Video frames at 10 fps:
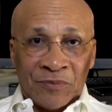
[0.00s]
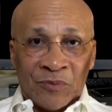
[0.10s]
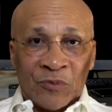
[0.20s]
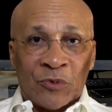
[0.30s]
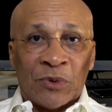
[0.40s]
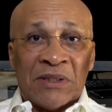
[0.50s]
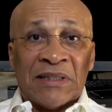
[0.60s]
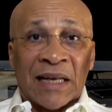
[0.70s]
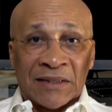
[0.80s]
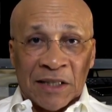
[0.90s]
to
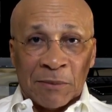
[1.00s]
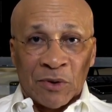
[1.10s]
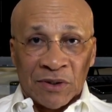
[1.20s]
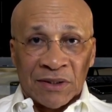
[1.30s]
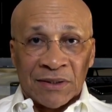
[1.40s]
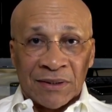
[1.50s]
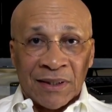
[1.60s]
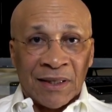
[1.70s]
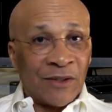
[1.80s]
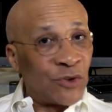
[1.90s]
disassemble this.
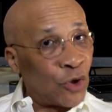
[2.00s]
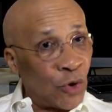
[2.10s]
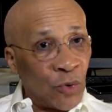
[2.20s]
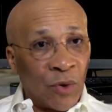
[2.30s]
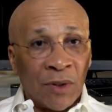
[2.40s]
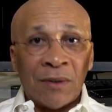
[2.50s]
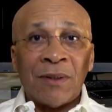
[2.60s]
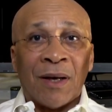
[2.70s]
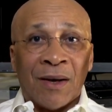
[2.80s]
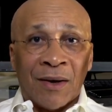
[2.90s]
So
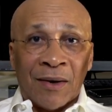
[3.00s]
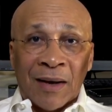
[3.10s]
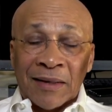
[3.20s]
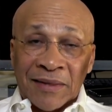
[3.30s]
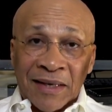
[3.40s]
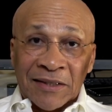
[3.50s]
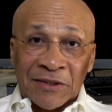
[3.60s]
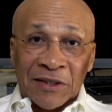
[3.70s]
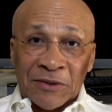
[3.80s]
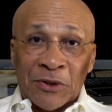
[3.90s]
I think it's
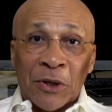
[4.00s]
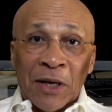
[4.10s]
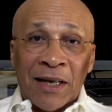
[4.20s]
a little.